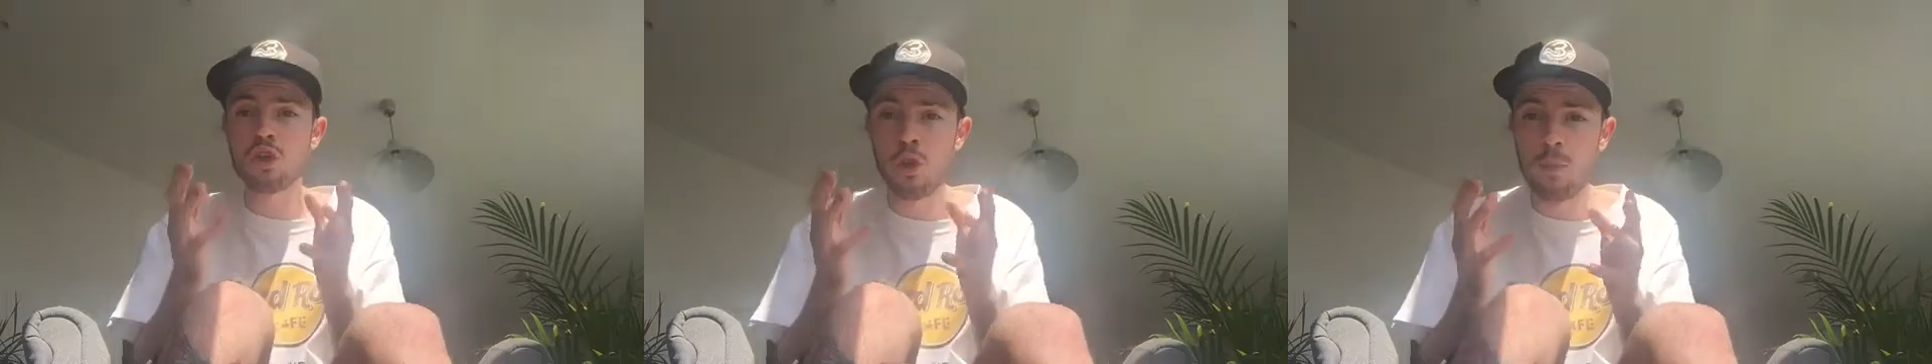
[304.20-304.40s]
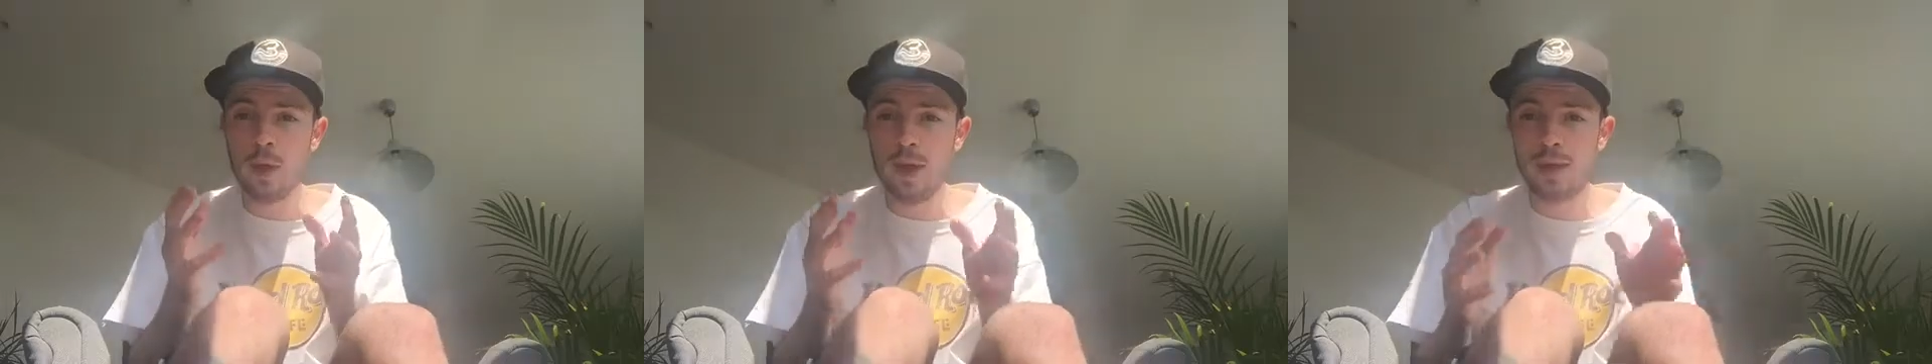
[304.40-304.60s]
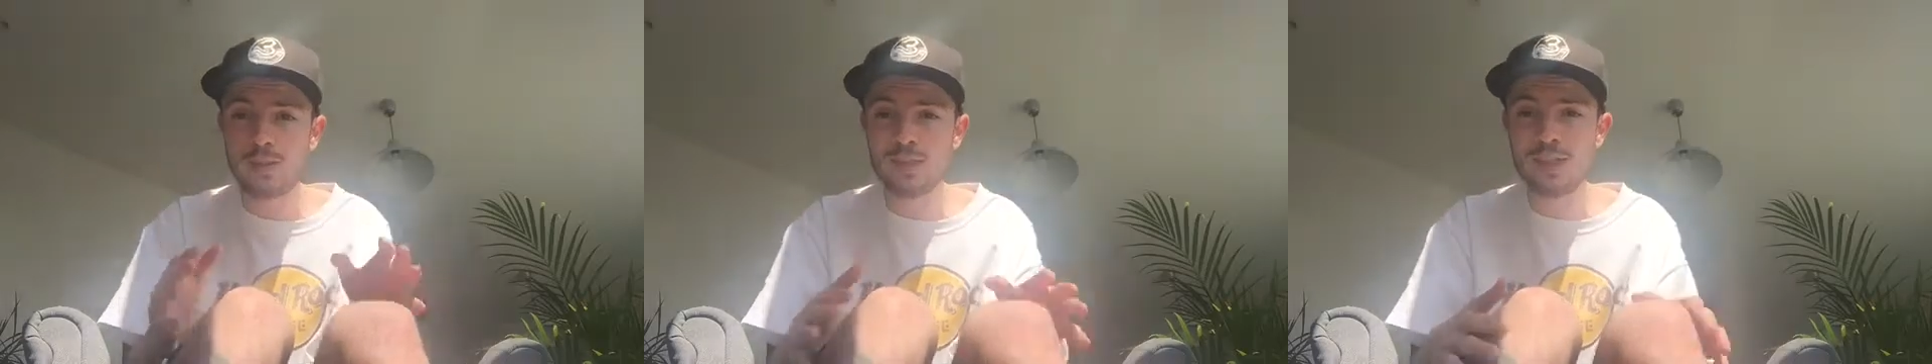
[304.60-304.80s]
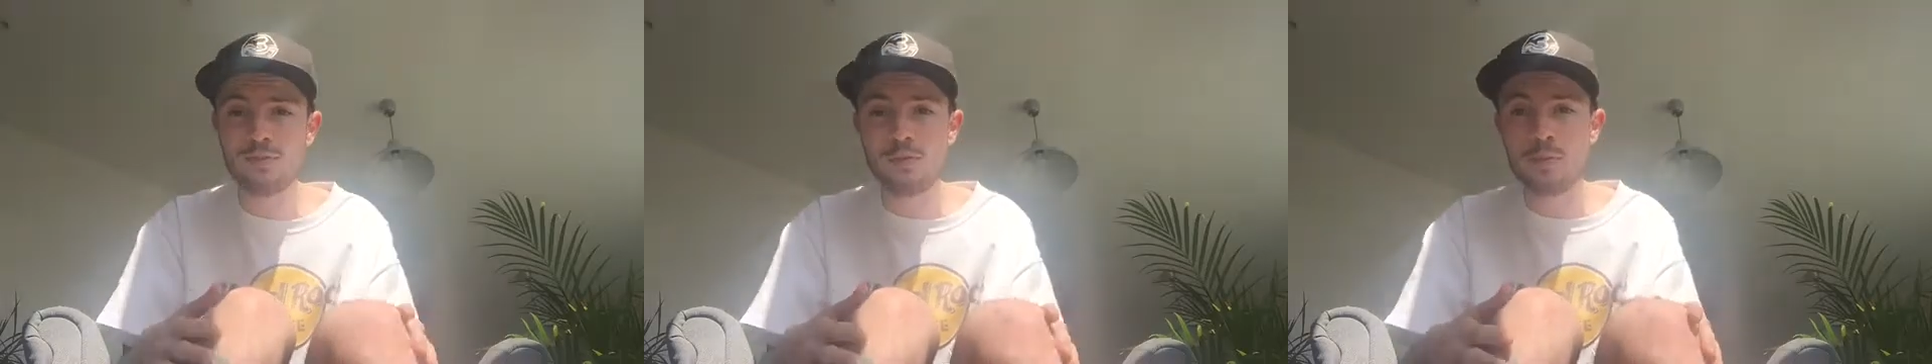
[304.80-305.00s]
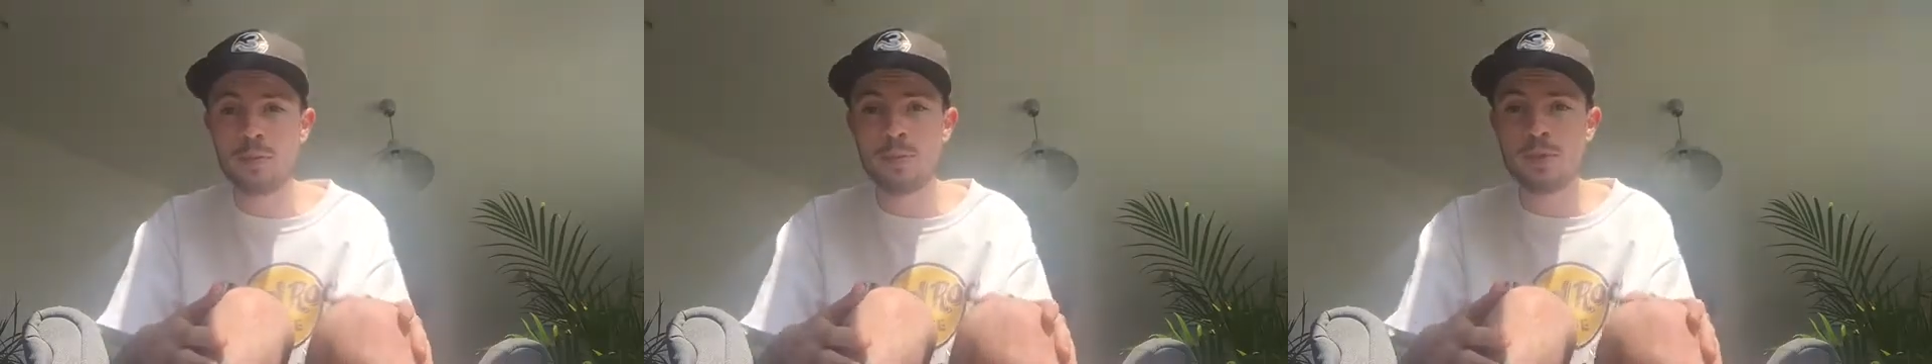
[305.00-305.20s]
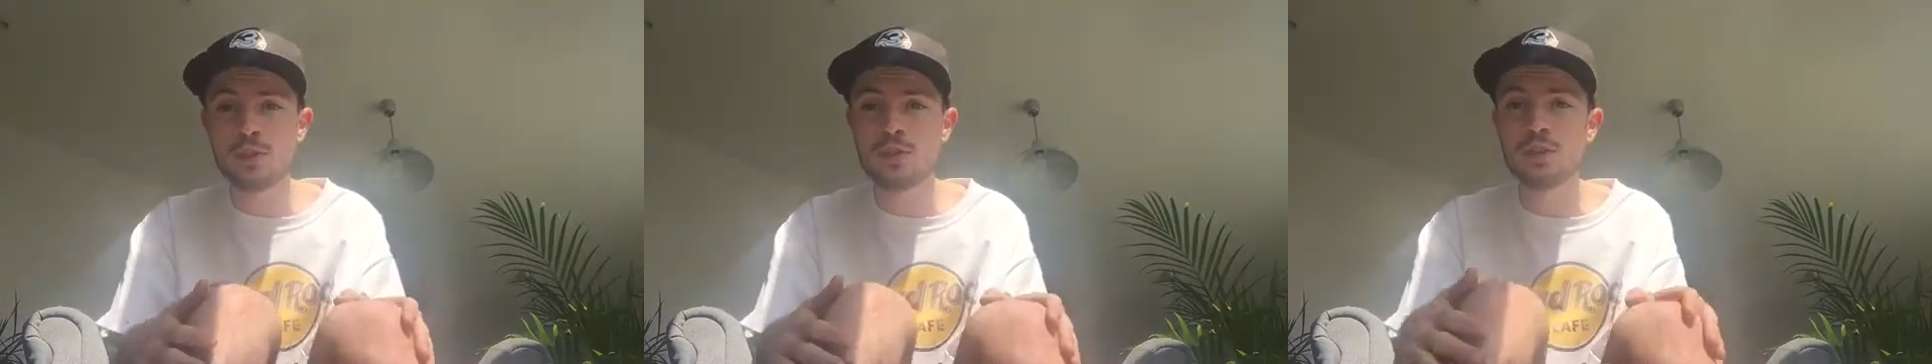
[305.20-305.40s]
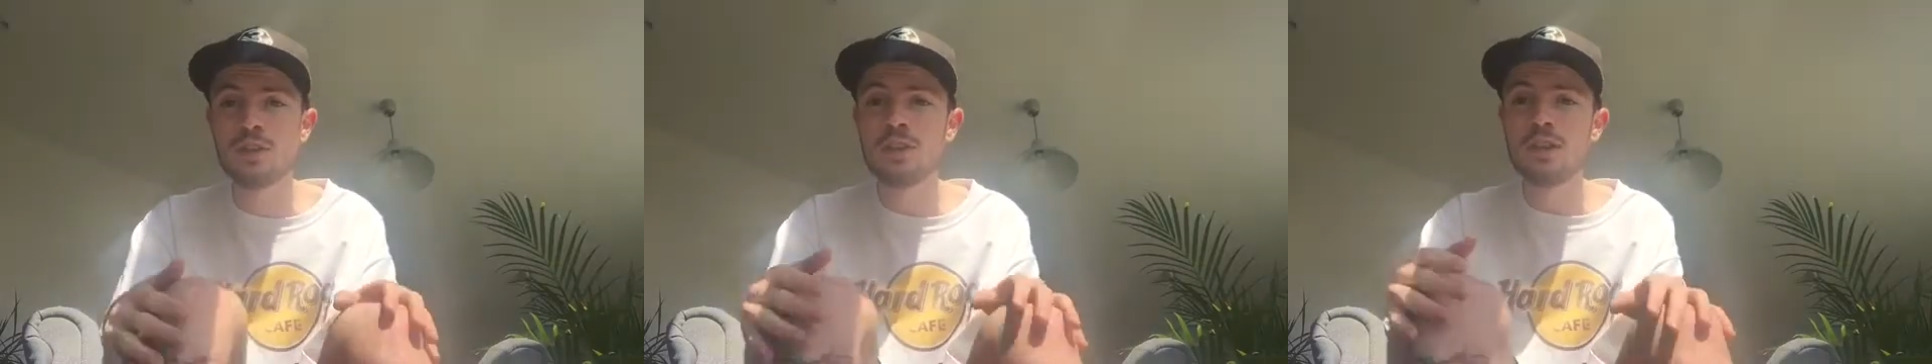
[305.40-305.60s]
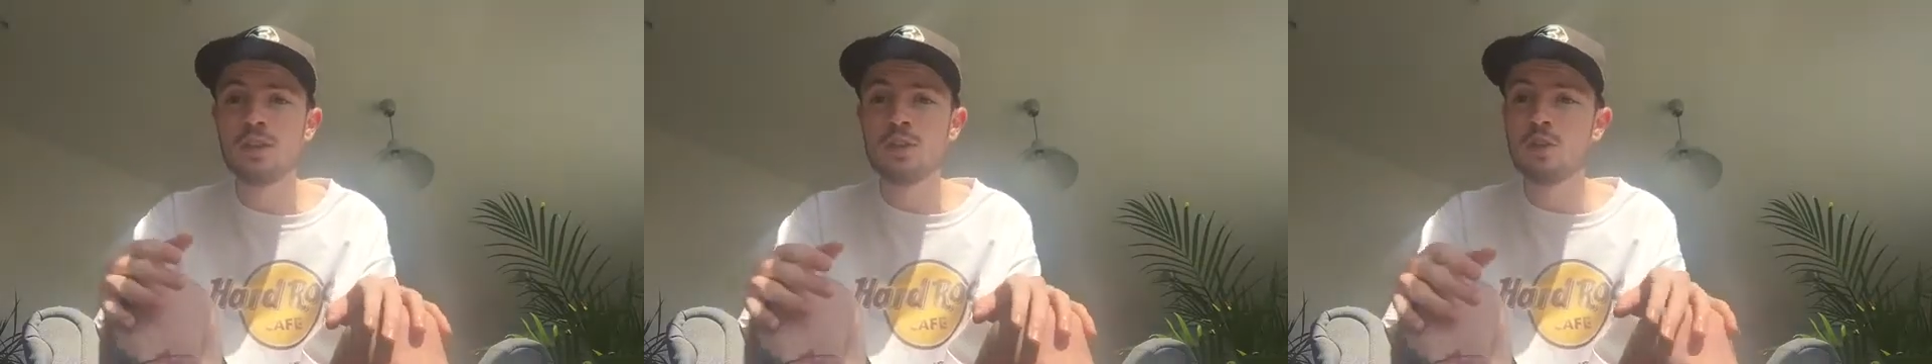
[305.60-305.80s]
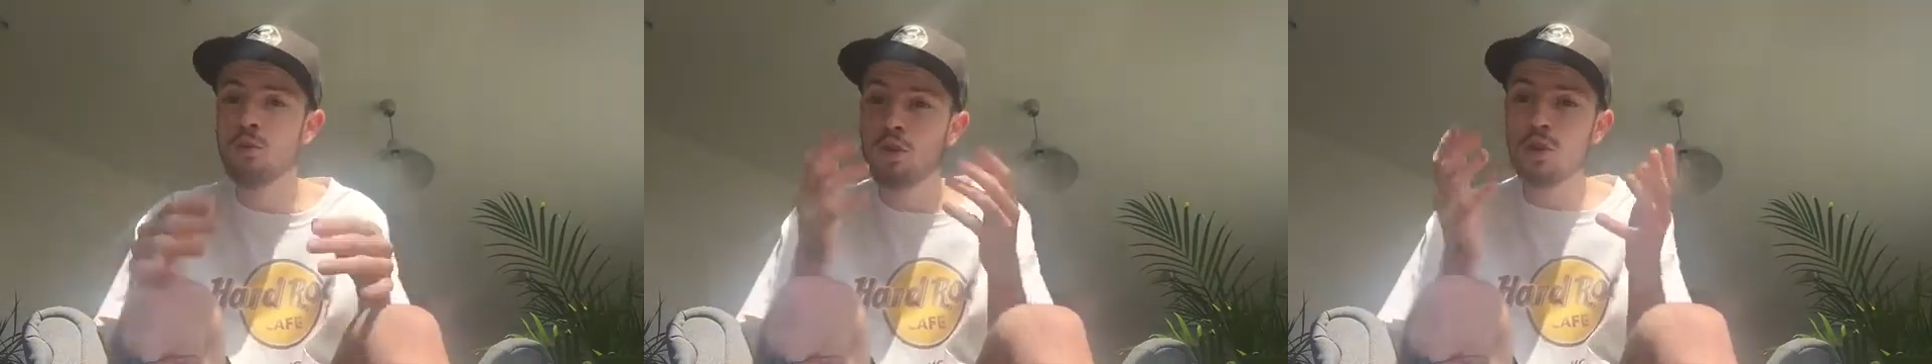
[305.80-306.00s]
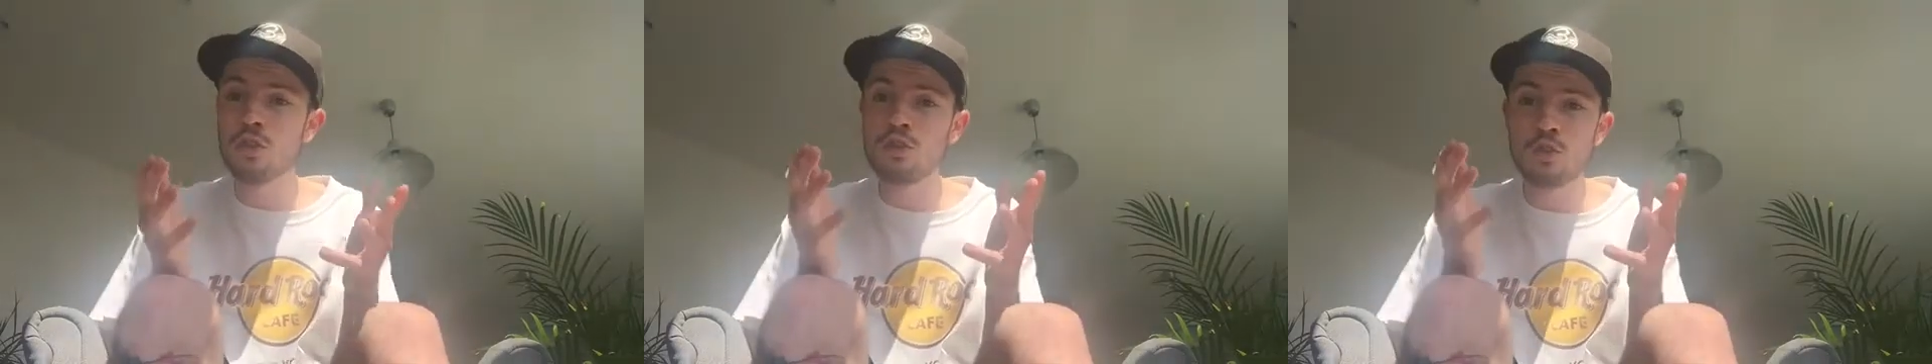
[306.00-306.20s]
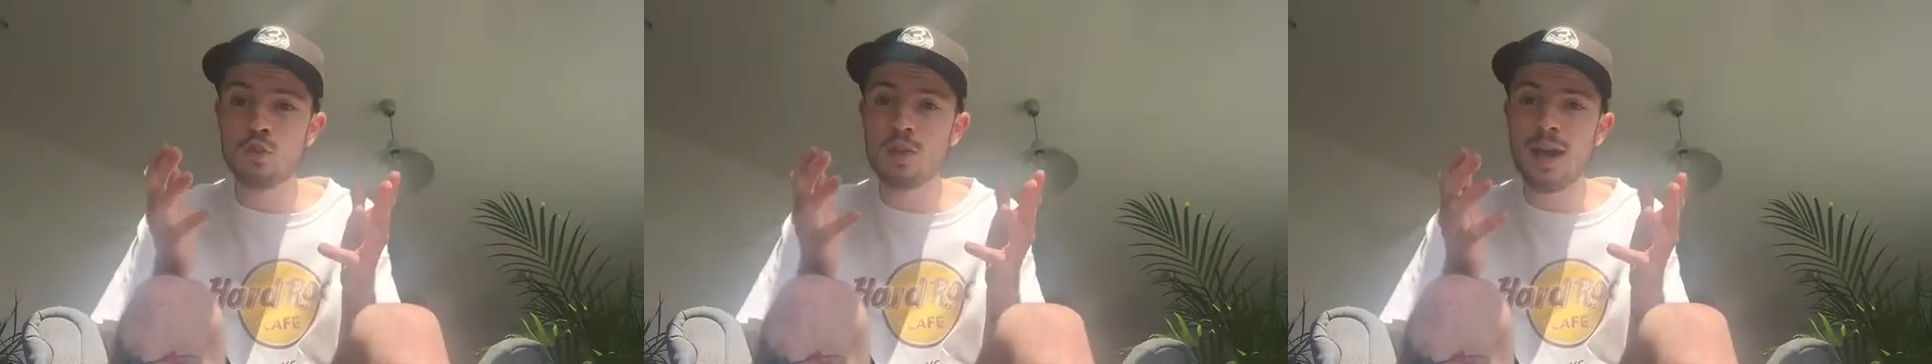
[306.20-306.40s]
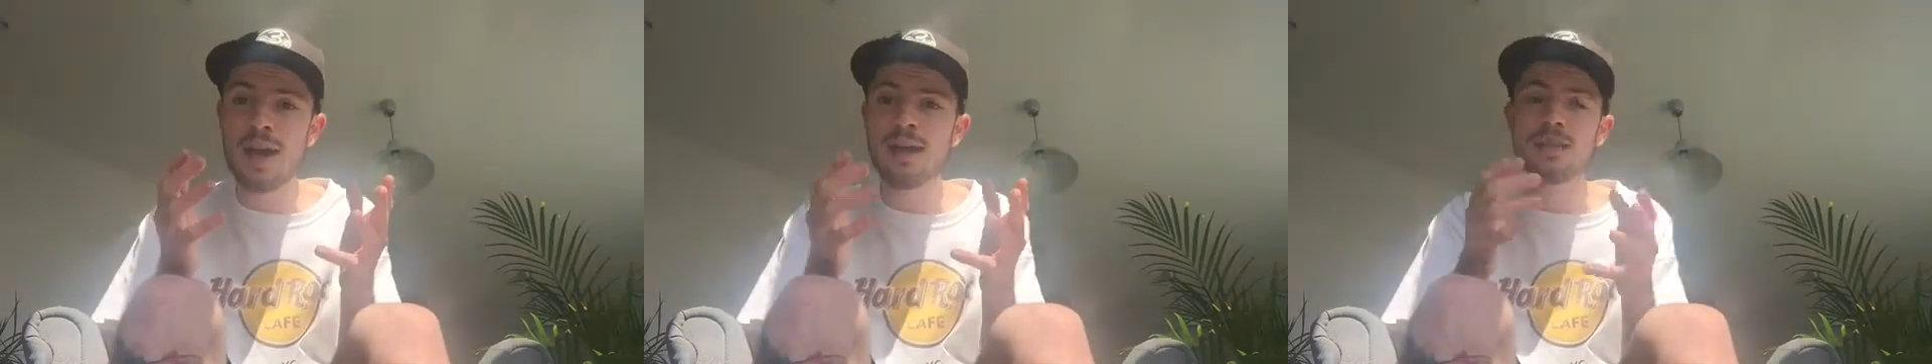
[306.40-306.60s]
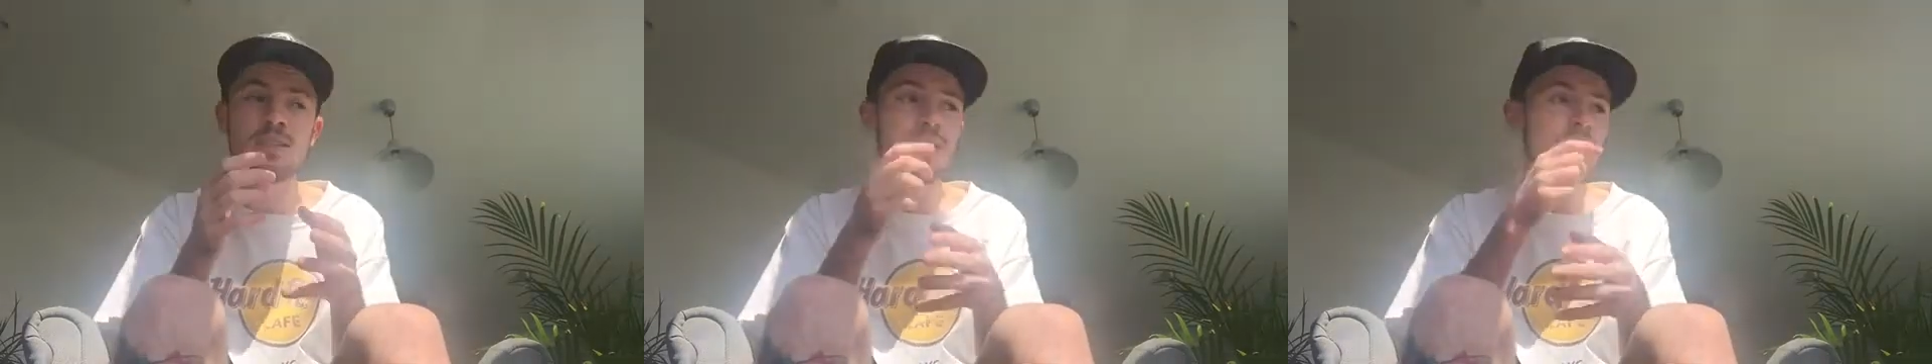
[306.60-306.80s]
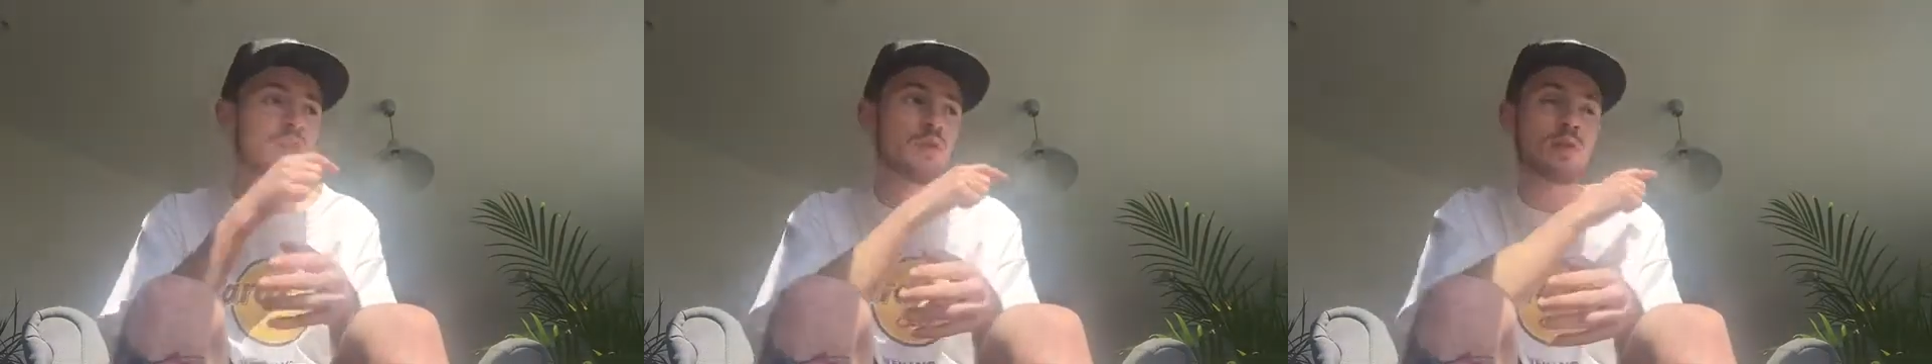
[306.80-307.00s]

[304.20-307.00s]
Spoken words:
as your parents give you permission, you could do that.